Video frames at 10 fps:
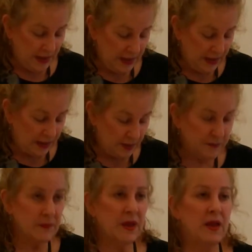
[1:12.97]

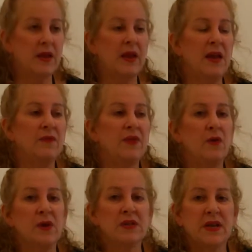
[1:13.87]
Um, if
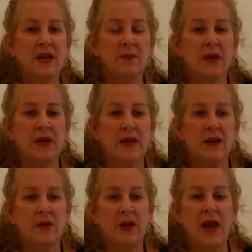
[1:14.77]
there is anybody
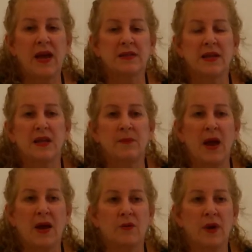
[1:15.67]
here that has any
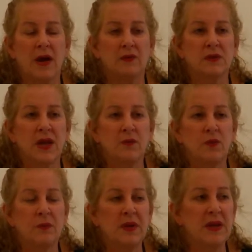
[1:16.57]
background and
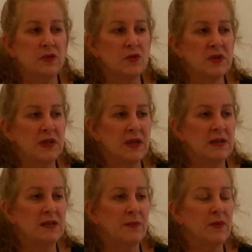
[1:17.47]
would be interested
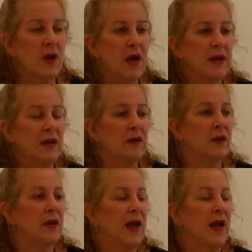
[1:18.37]
in supplying